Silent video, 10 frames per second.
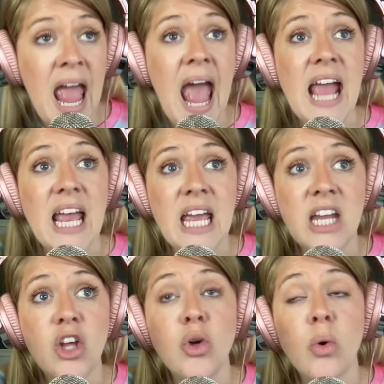and
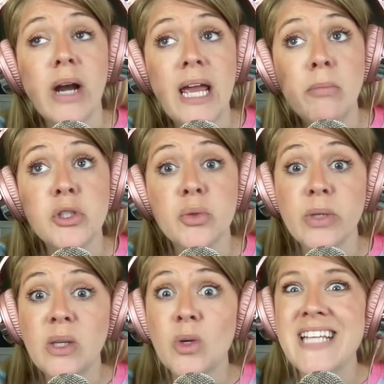you're able to read
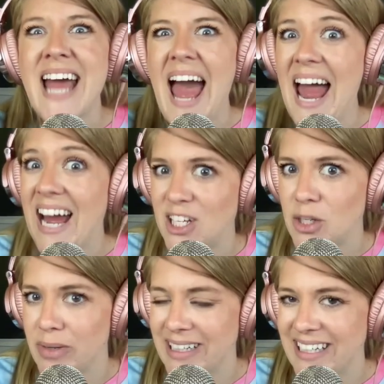the words
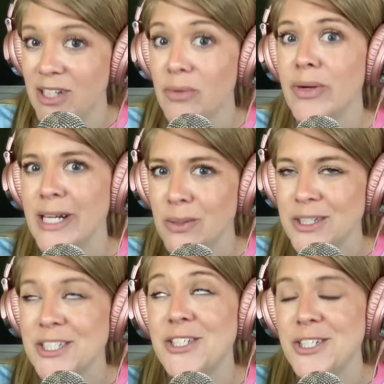accurately. You're reading the
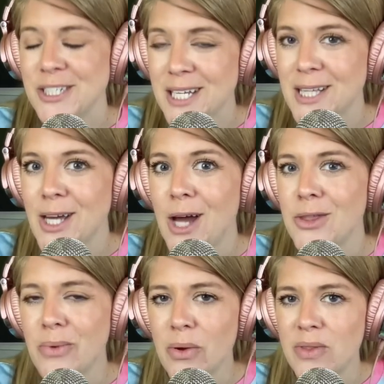words just like the author
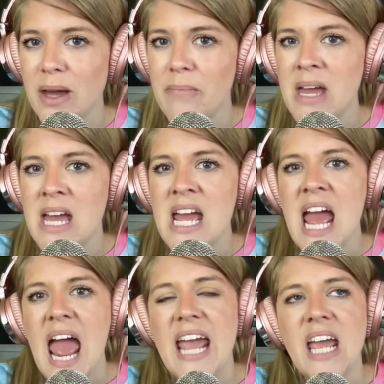wrote them,
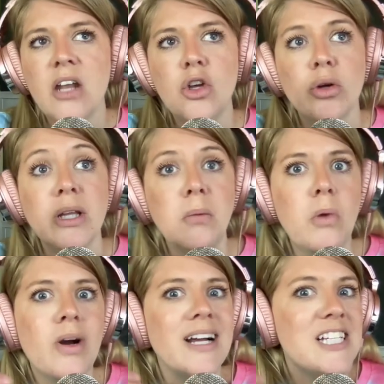and you're a little
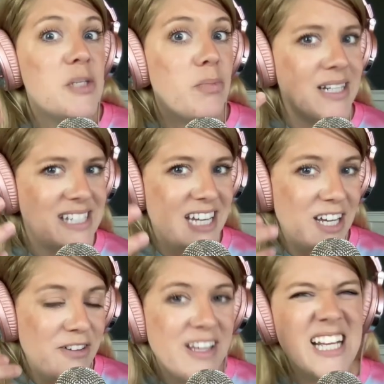more
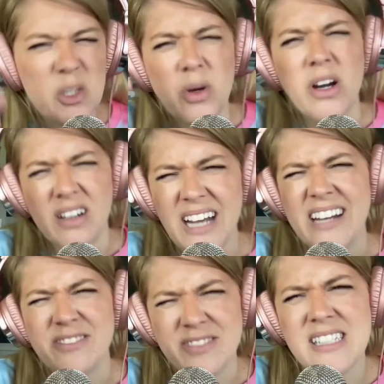expressive. And that's where kind
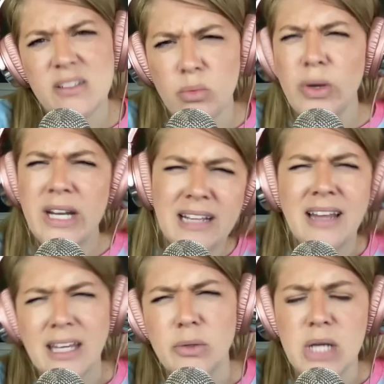of reading
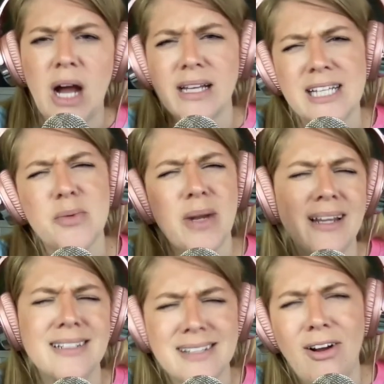like you talk, that's what I
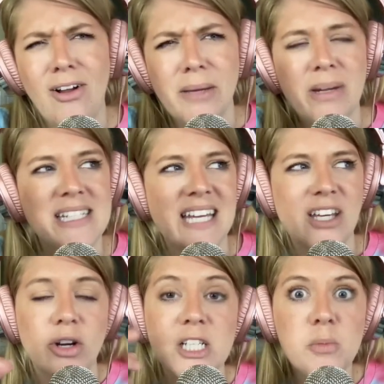like to call it. But it's like
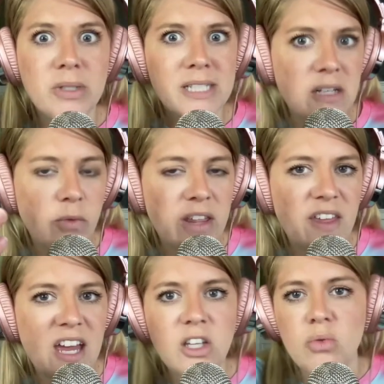you're expressive with
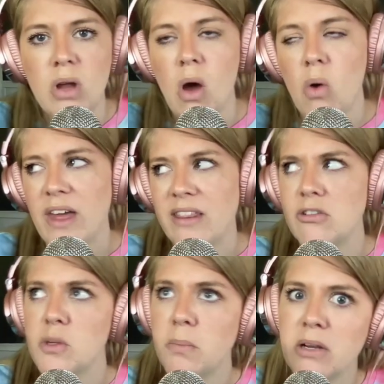it. You know that there's
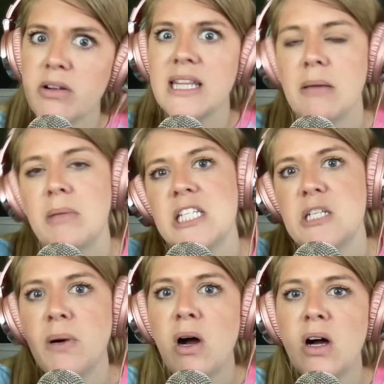a period that means to
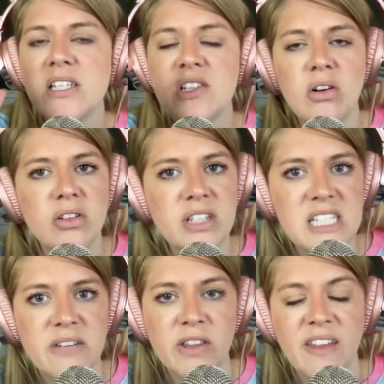pause, all these
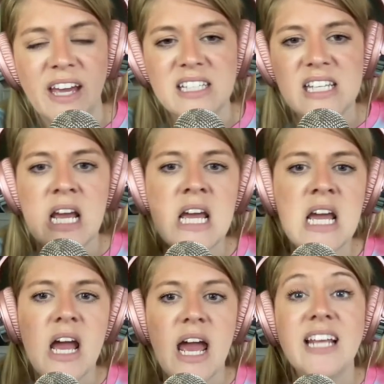different things.
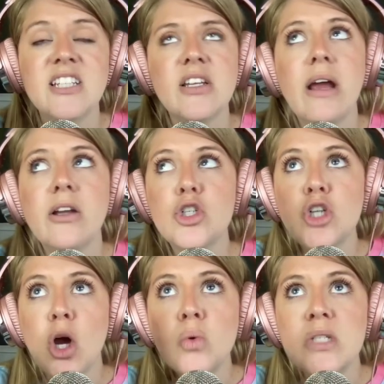And it
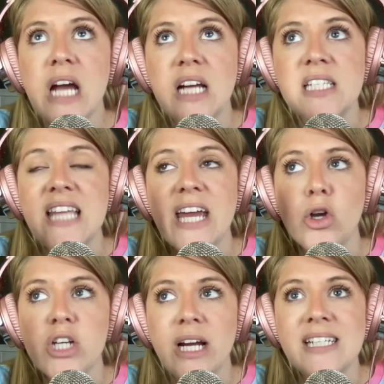shows us that your
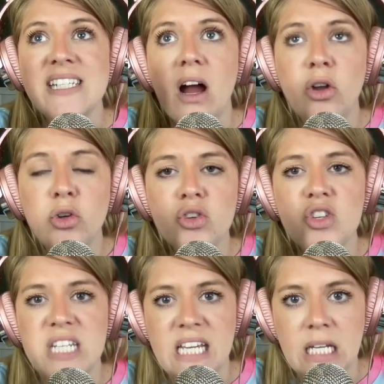child is
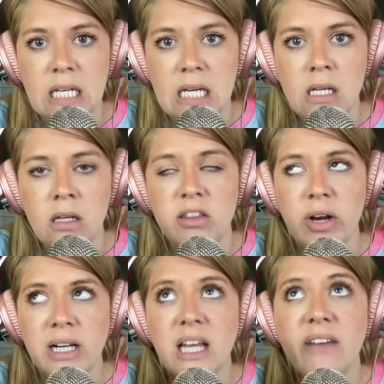understanding. They're at
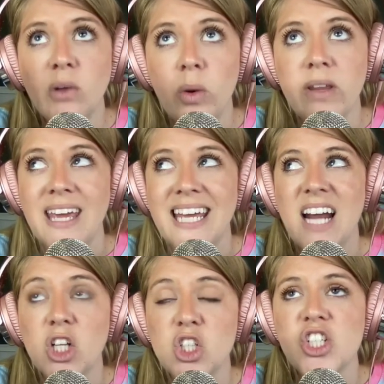a level where they can
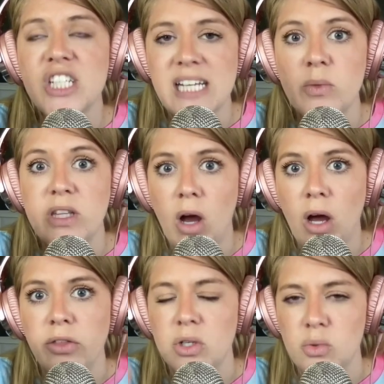understand what the
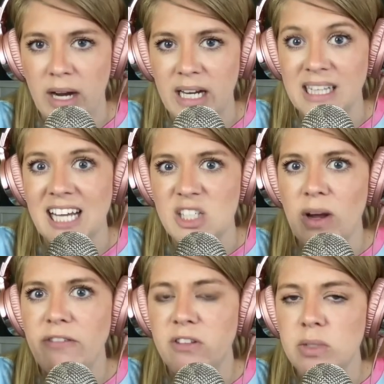author is writing. That's why
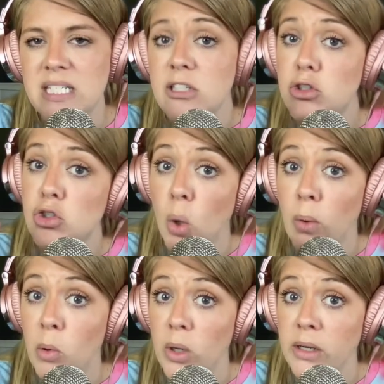fluency is so
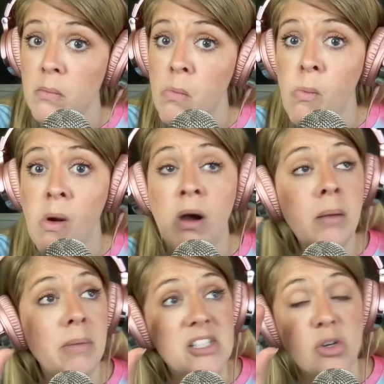important
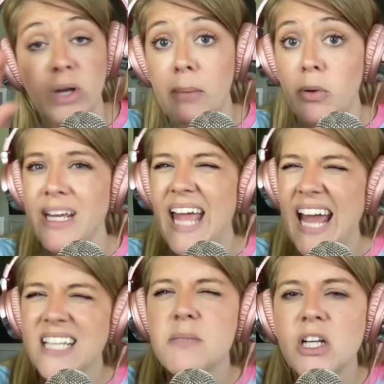because they're not putting
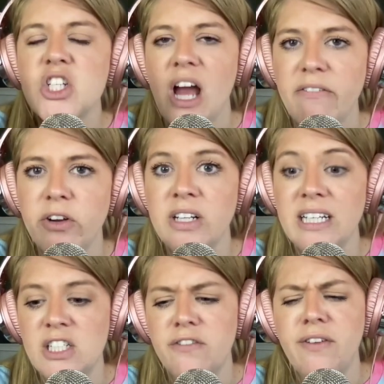as much effort
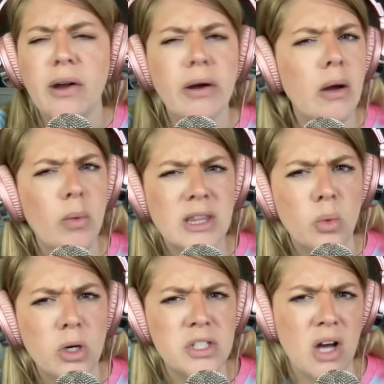into figuring out what the
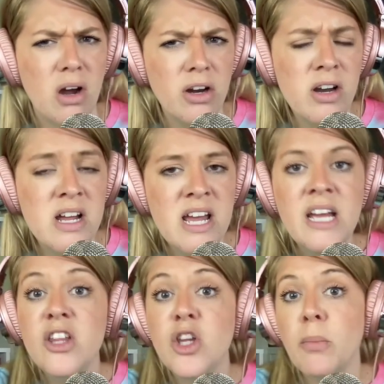words are.
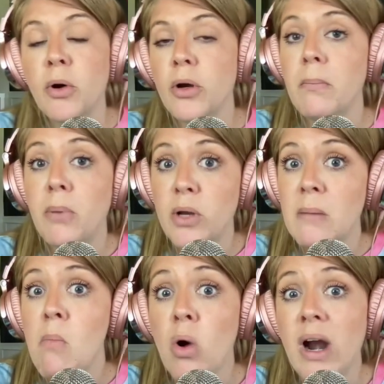They're putting
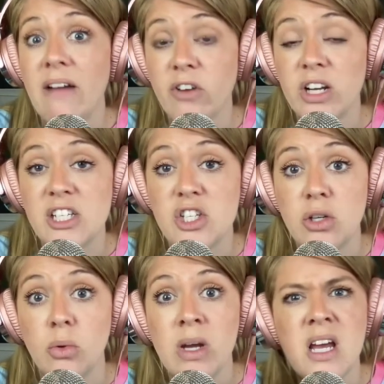more effort
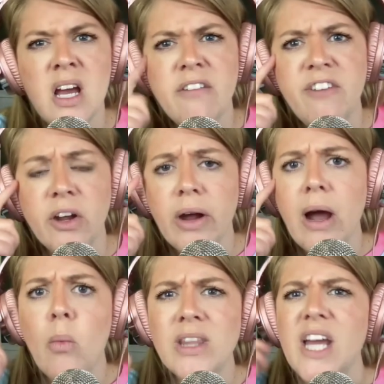into figuring out
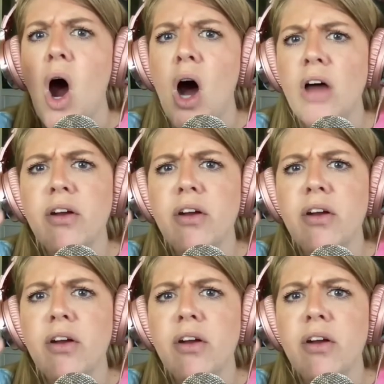what the author